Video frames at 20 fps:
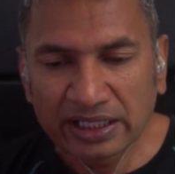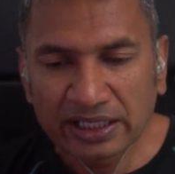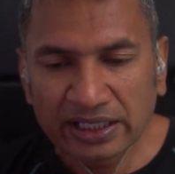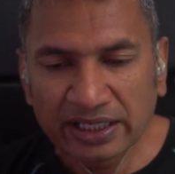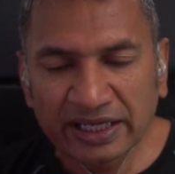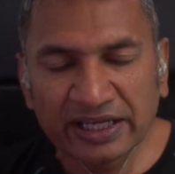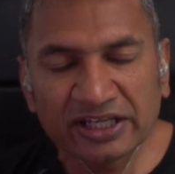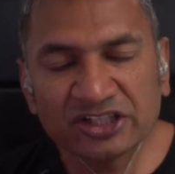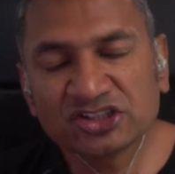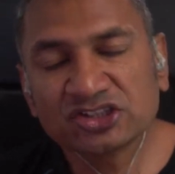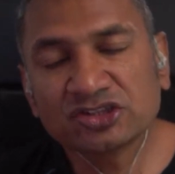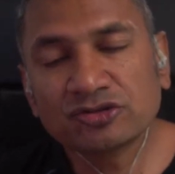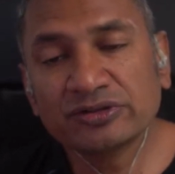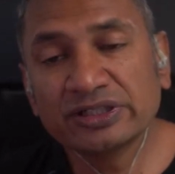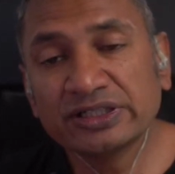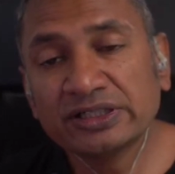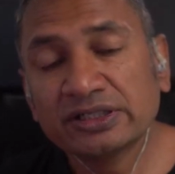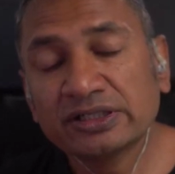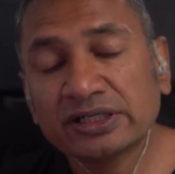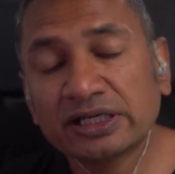
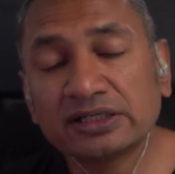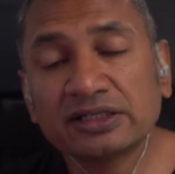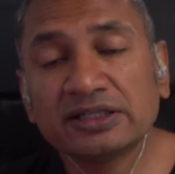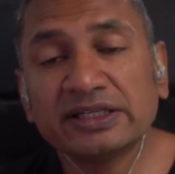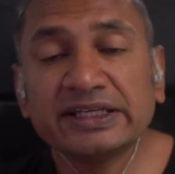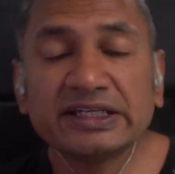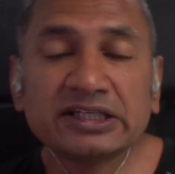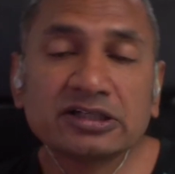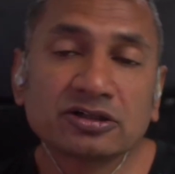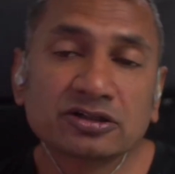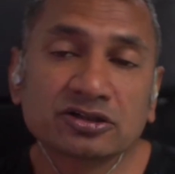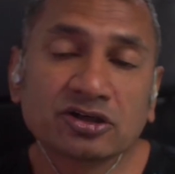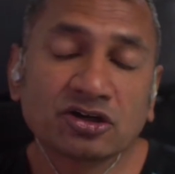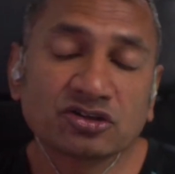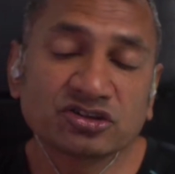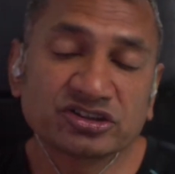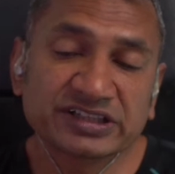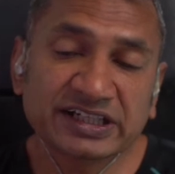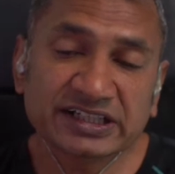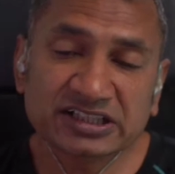history and legal
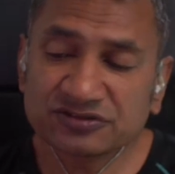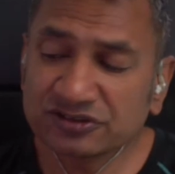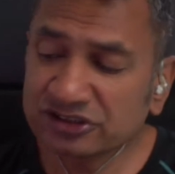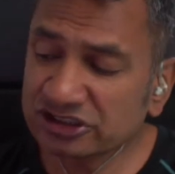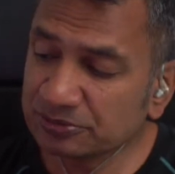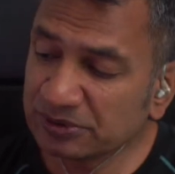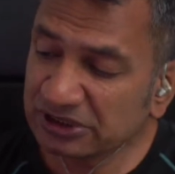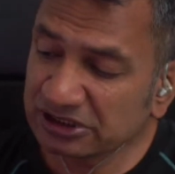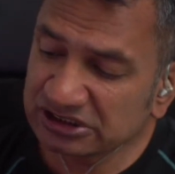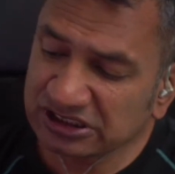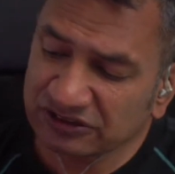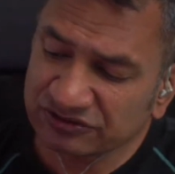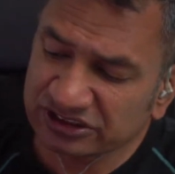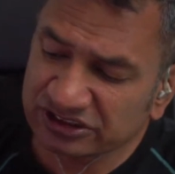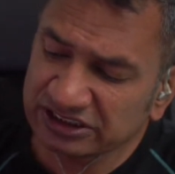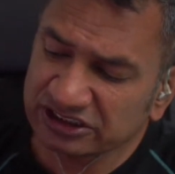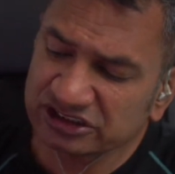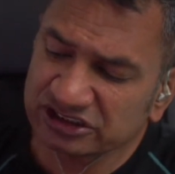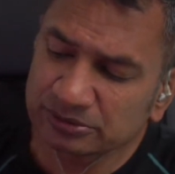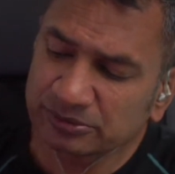context first, because I've
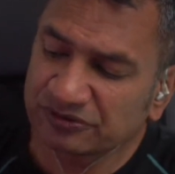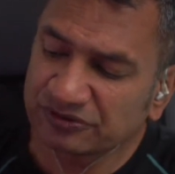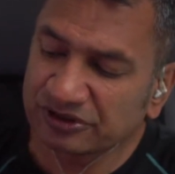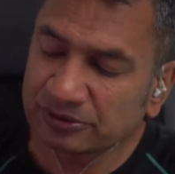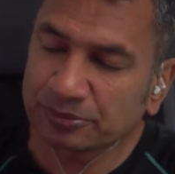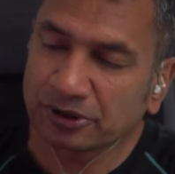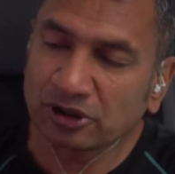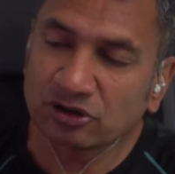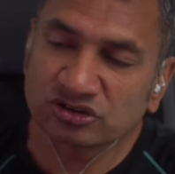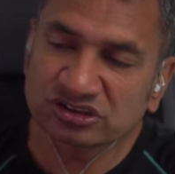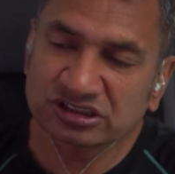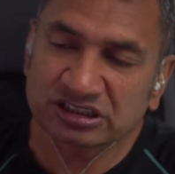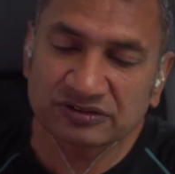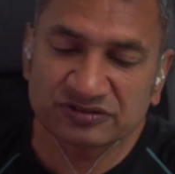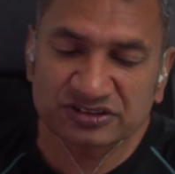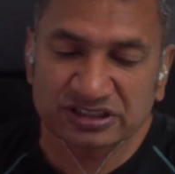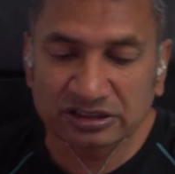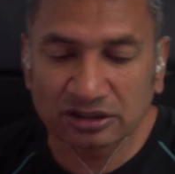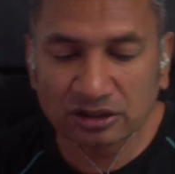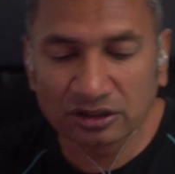seen some of you post and I've
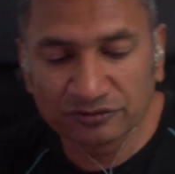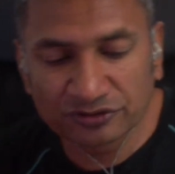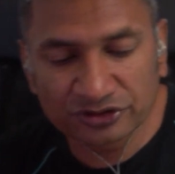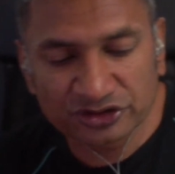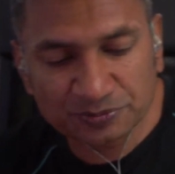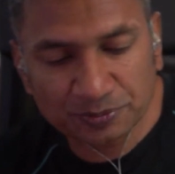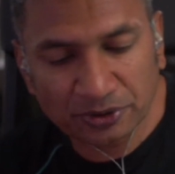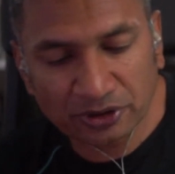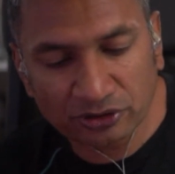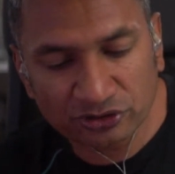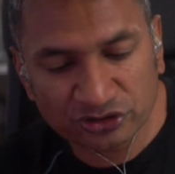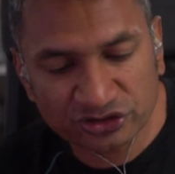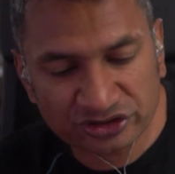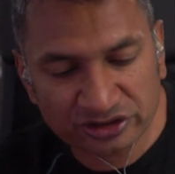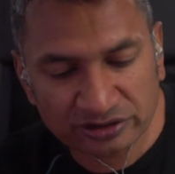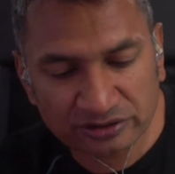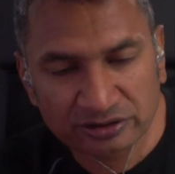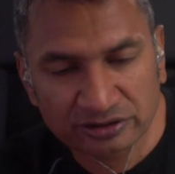seen others post.